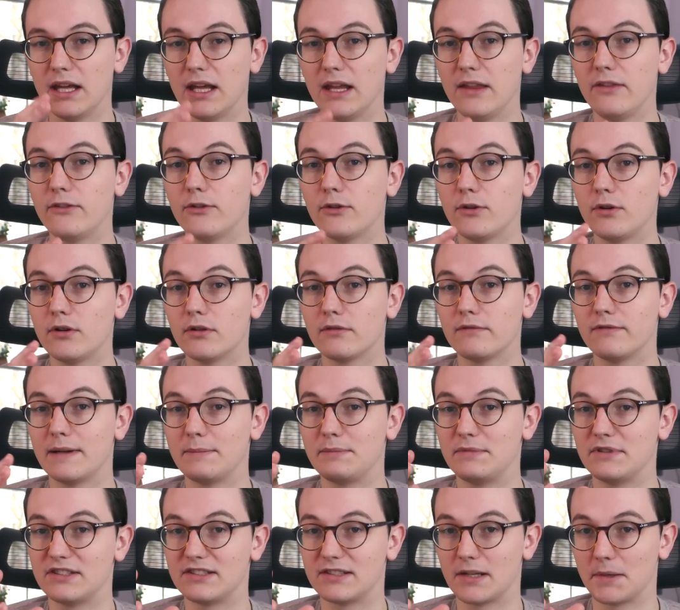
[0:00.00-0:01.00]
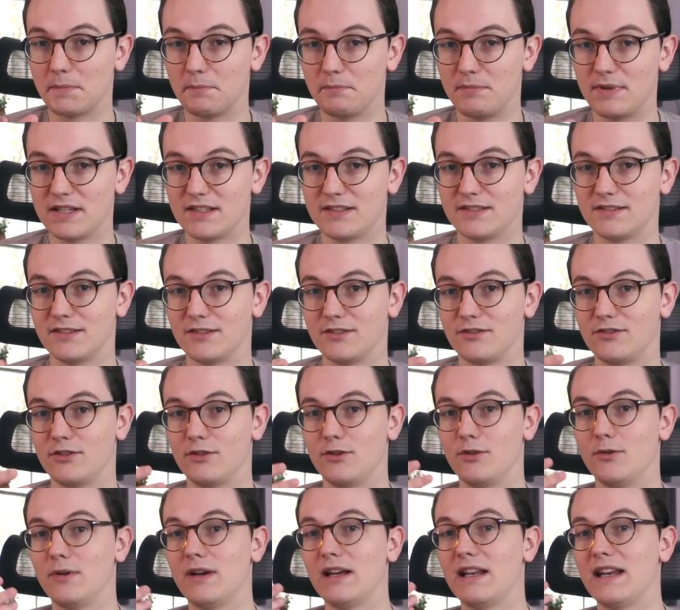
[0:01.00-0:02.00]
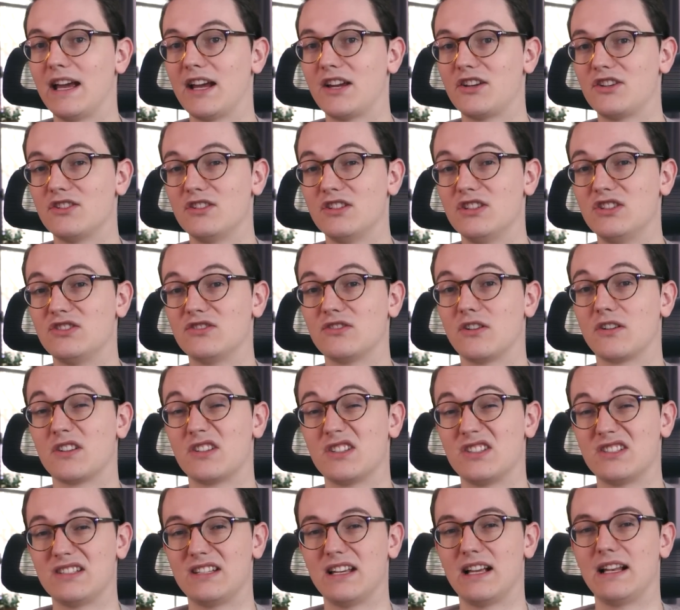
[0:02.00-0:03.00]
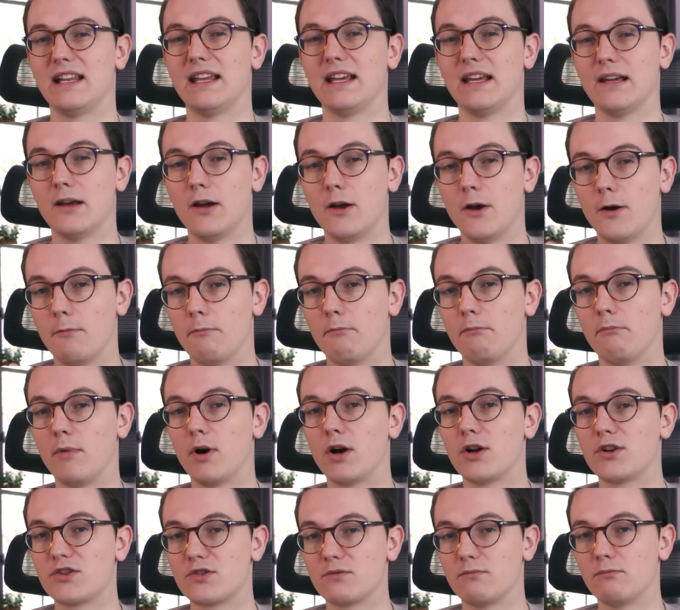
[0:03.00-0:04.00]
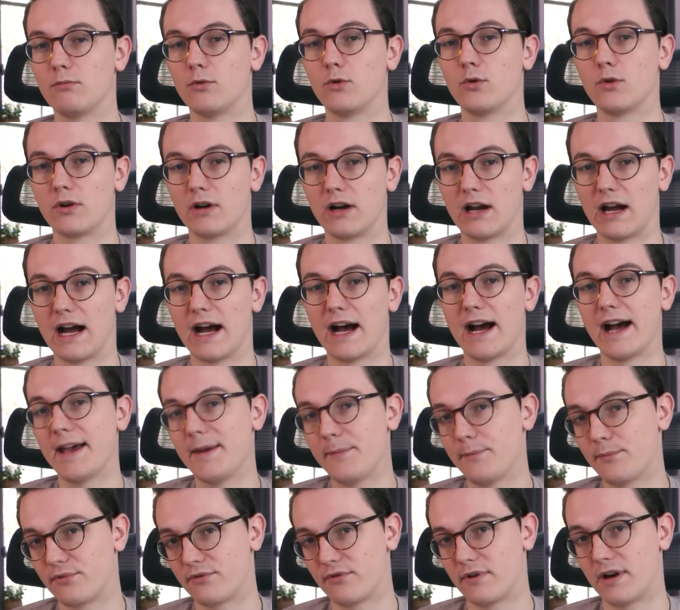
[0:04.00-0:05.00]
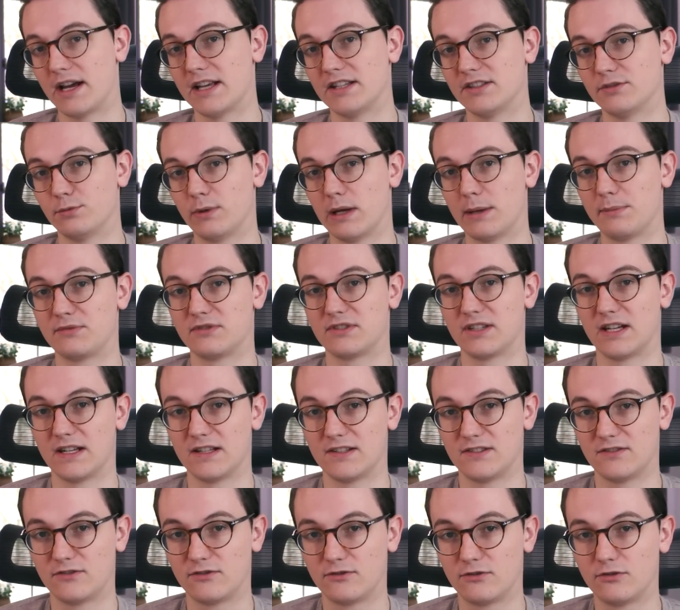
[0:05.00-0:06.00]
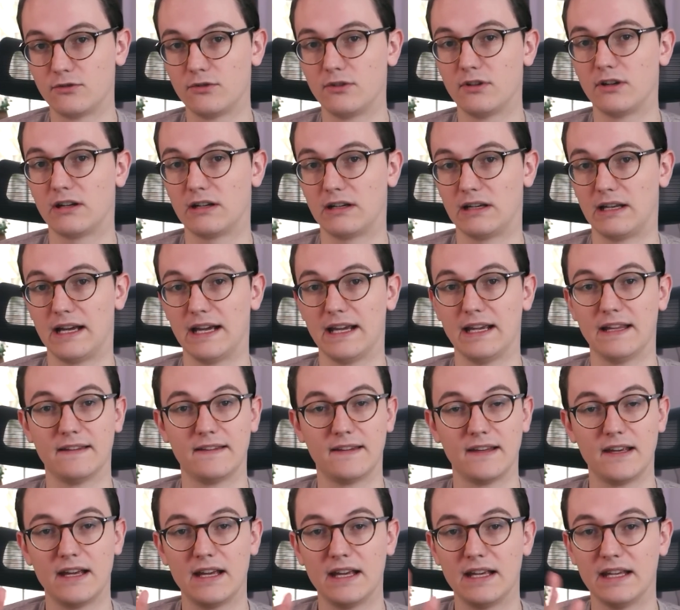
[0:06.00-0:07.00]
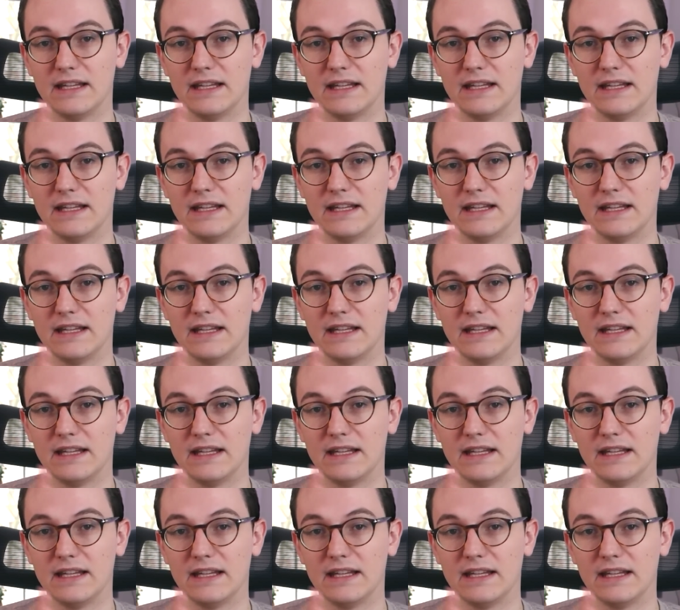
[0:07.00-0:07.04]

into your web design business so you can actually start selling much more high price websites to your clients.